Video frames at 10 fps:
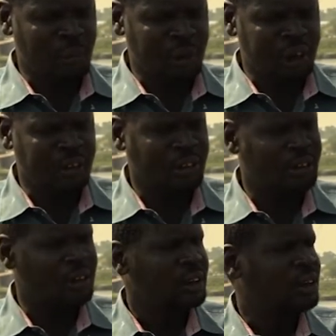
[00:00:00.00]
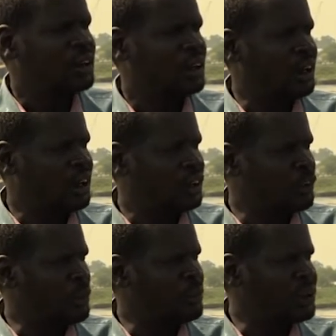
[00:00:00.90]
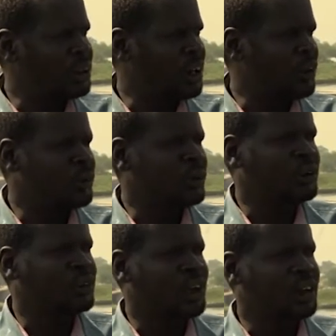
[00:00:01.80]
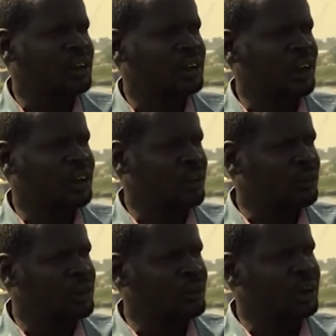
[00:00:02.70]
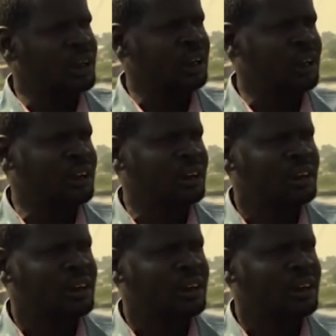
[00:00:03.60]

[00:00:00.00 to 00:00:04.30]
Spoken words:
man, Juba Mundiri now going to start, that they are doing the bush clearing,